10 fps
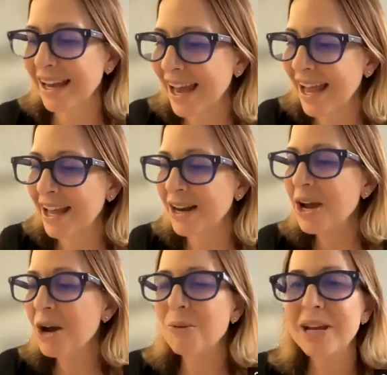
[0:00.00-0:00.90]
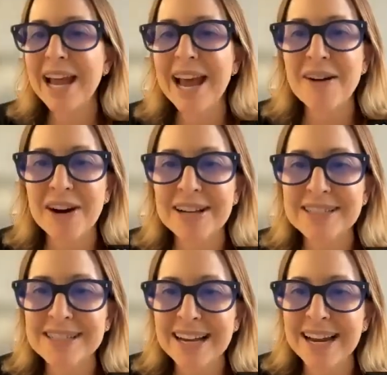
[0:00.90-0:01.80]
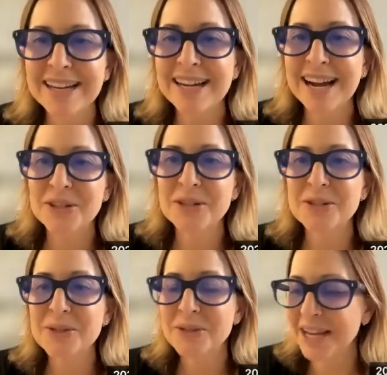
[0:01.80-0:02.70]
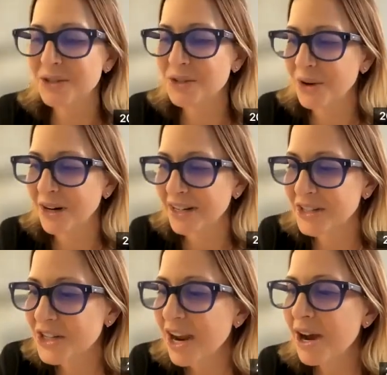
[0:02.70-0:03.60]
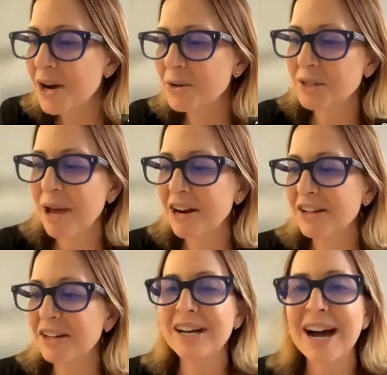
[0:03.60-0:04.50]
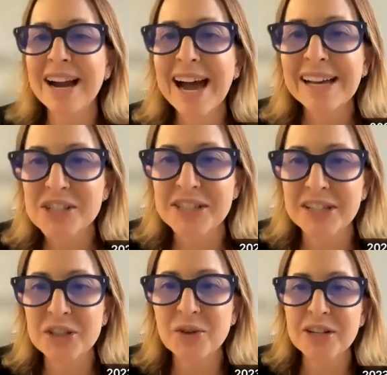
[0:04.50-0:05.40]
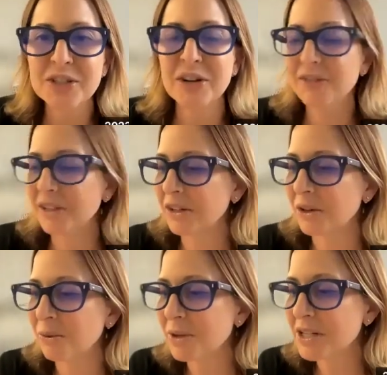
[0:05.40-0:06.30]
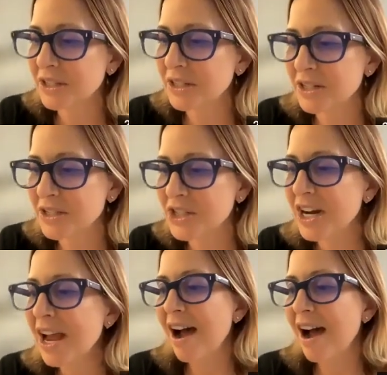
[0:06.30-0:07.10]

And we have on today Dr. Suzanne George, who is a medical oncologist and the director of clinical research